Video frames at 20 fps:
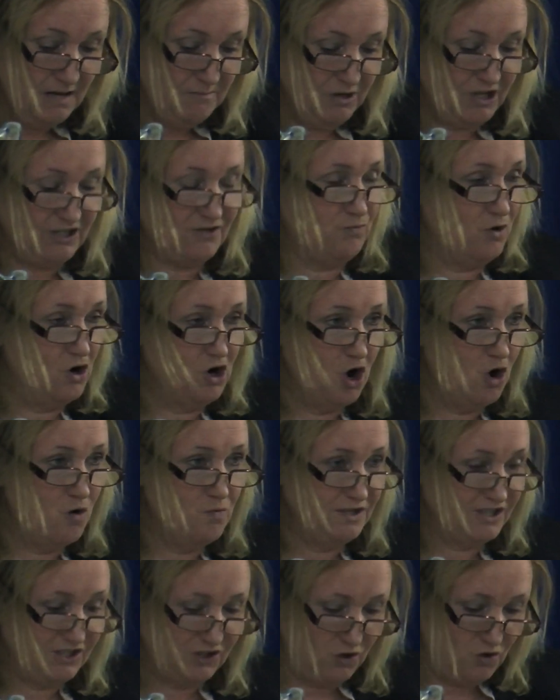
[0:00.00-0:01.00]
Because we're
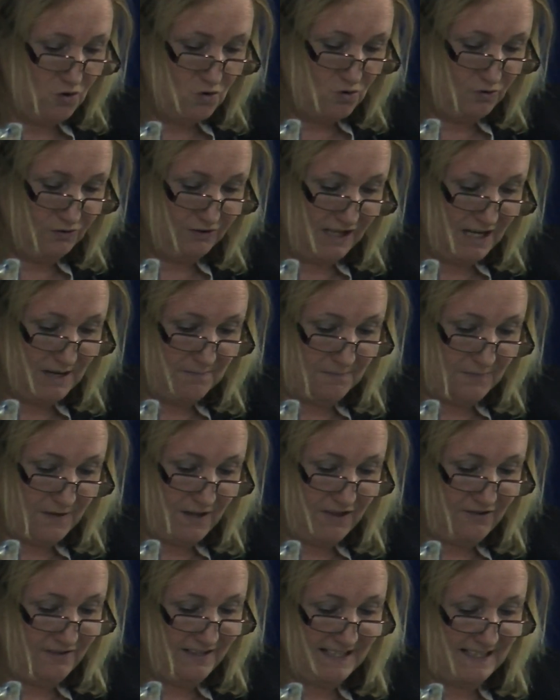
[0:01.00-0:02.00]
always told
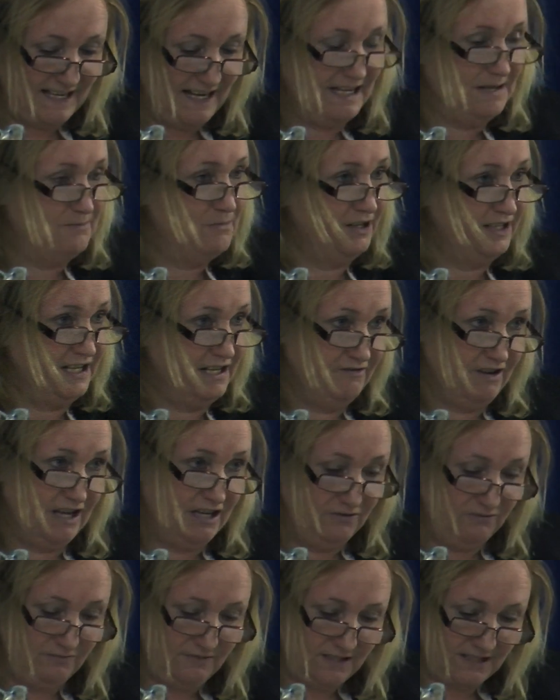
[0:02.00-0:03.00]
that there isn't any money
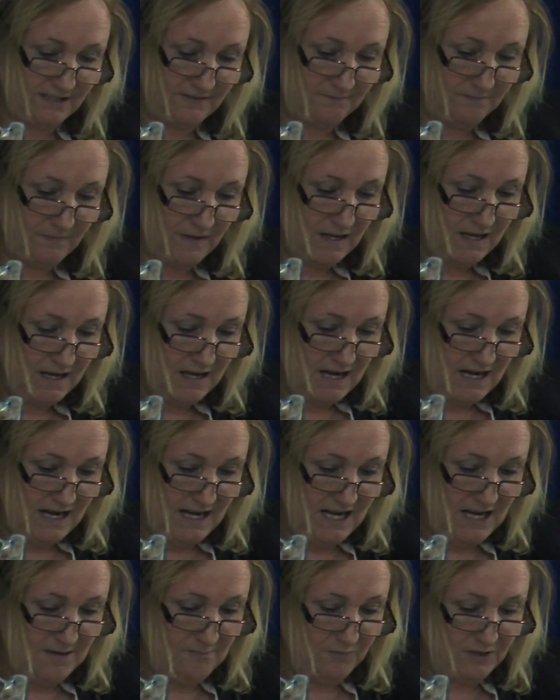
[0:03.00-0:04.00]
around
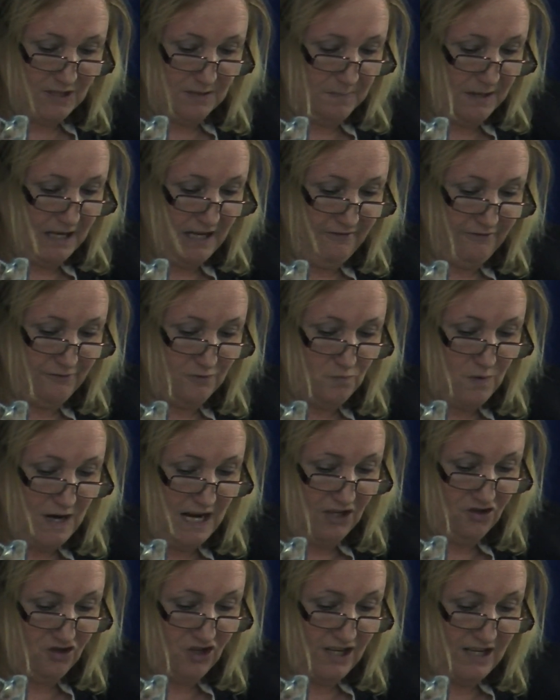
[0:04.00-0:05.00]
to pay for
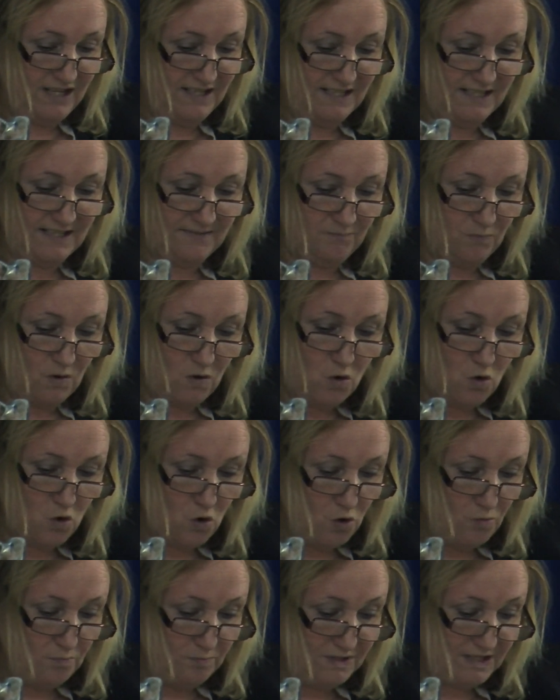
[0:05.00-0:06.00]
wages,
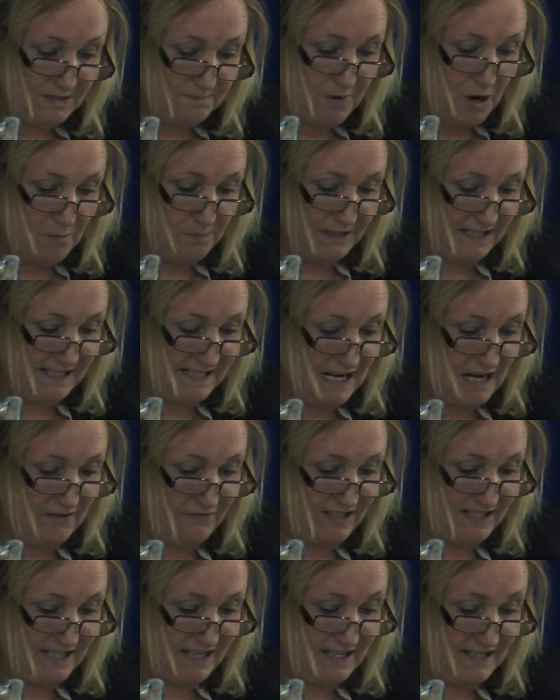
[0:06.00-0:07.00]
homes, public
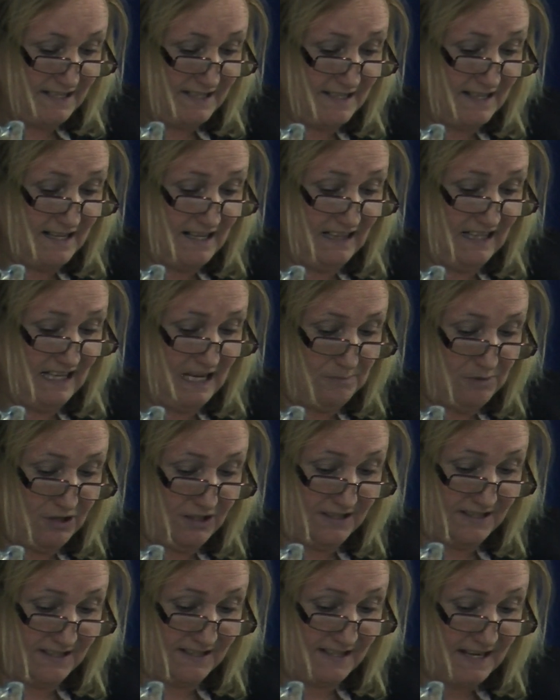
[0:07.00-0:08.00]
services,
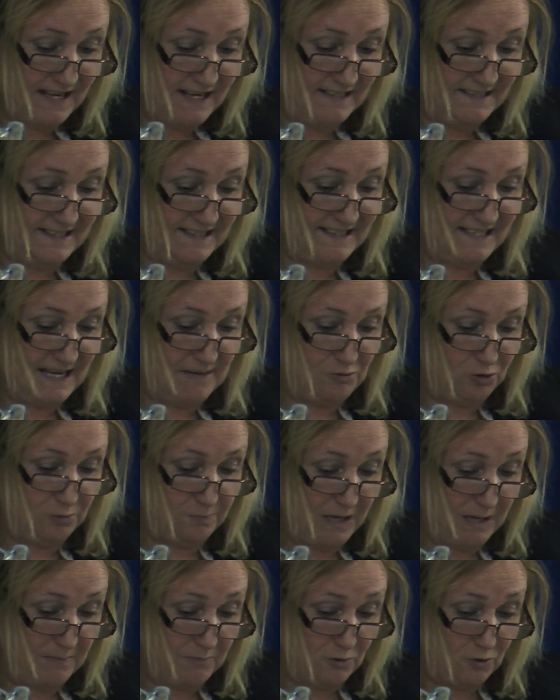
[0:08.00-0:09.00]
claimants, disabled
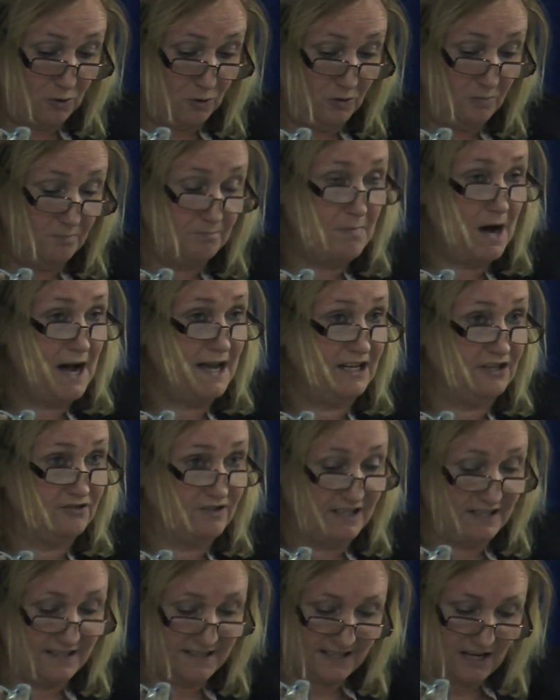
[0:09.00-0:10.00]
people,
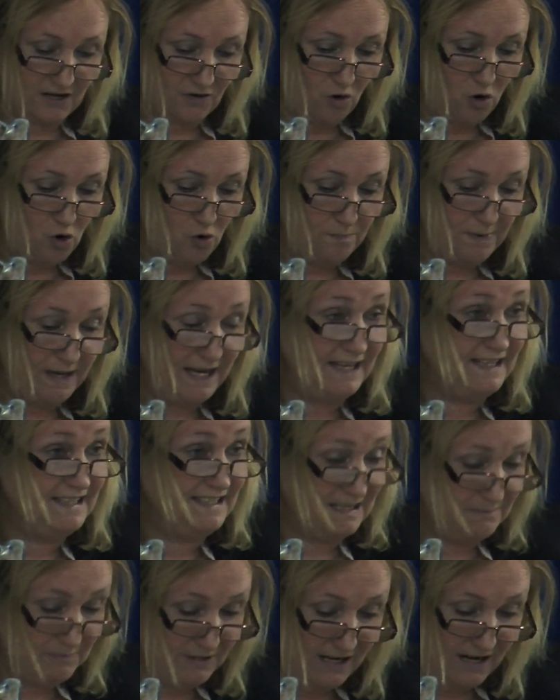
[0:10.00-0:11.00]
migrants are all being
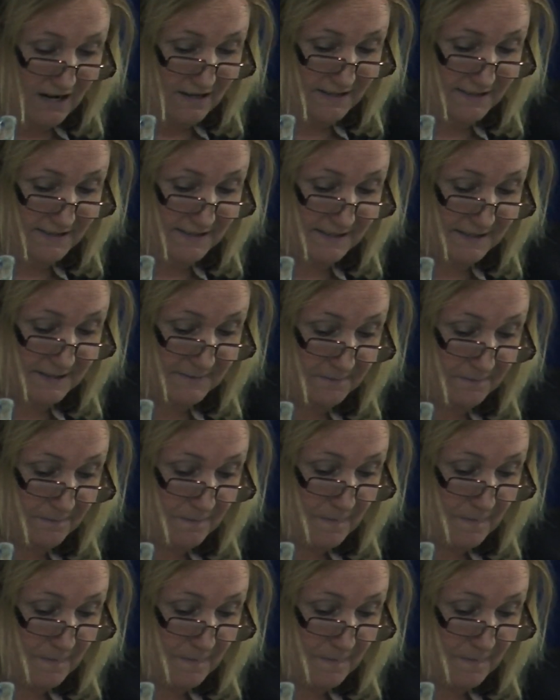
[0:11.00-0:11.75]
demonised.